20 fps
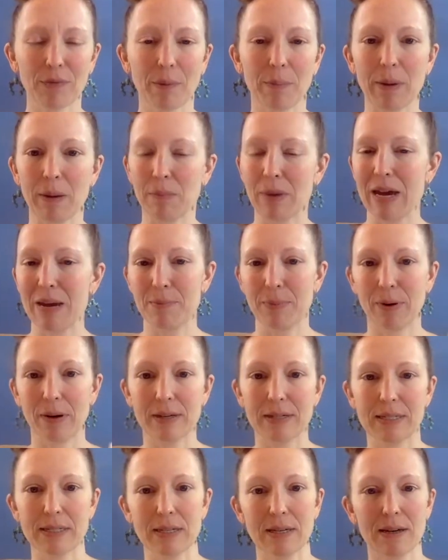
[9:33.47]
ripping paper
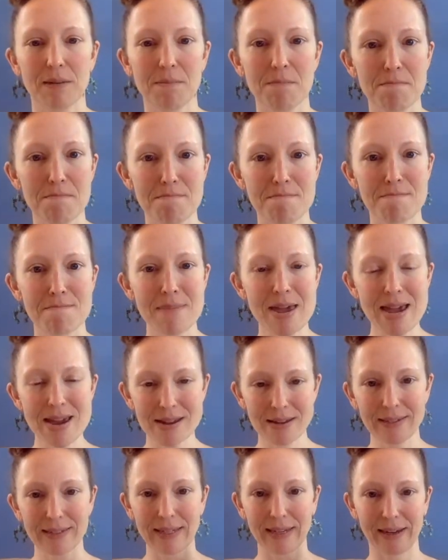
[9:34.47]
is
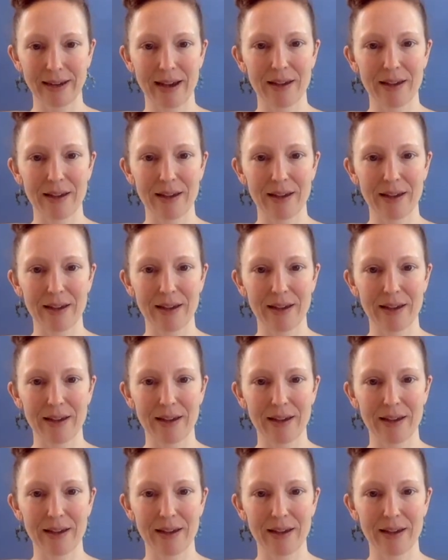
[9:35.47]
amazing.